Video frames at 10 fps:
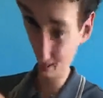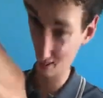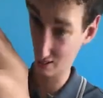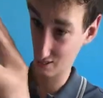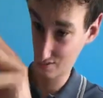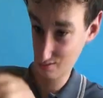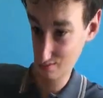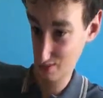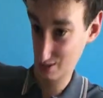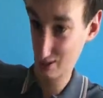just
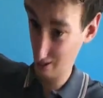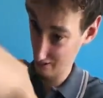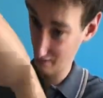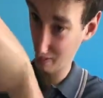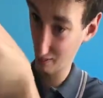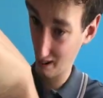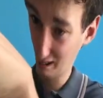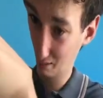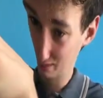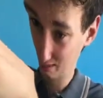show the
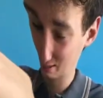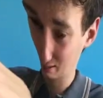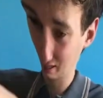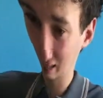final result